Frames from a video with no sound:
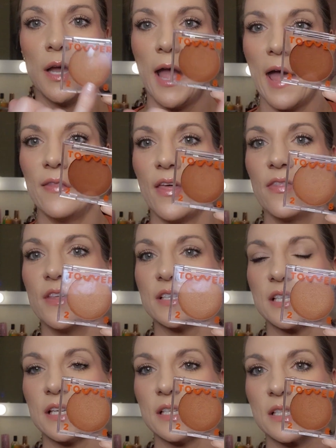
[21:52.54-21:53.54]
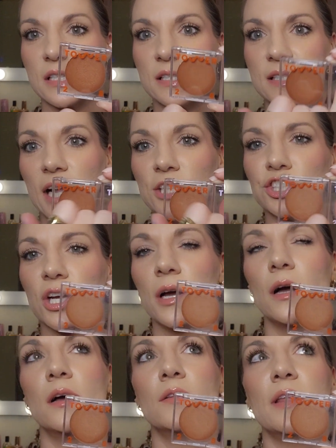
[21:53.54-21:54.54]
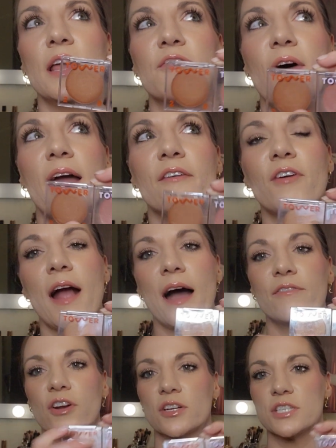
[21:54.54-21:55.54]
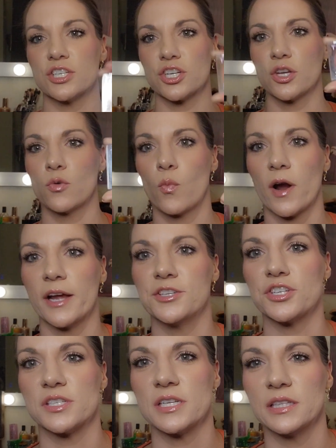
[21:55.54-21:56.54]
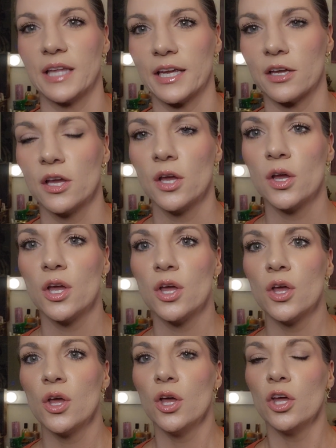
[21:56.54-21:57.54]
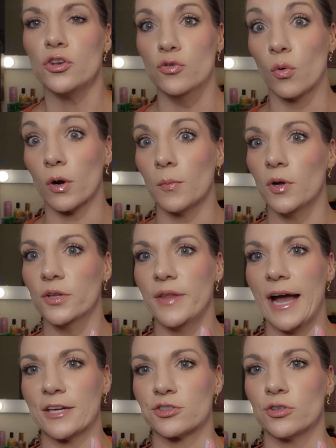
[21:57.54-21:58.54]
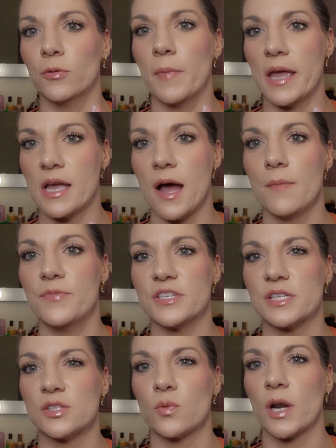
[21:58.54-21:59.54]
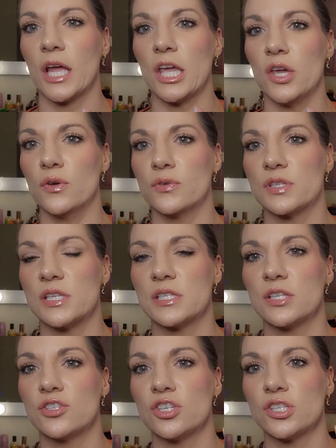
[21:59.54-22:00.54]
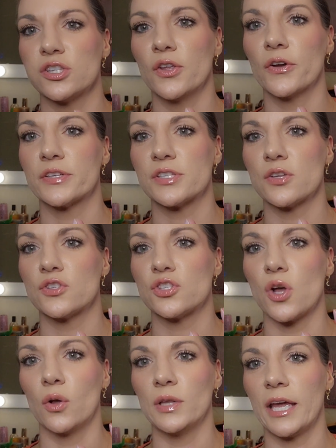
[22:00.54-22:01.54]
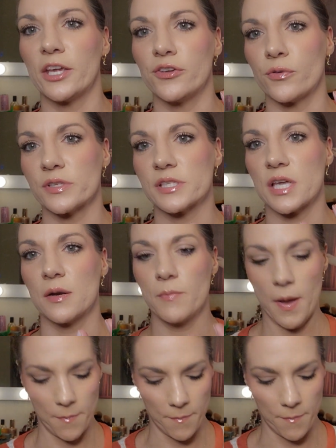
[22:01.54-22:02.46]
And then this is such, if I ever have an audition where I just need like normal natural makeup, this is what I use. This is just looks so like your skin but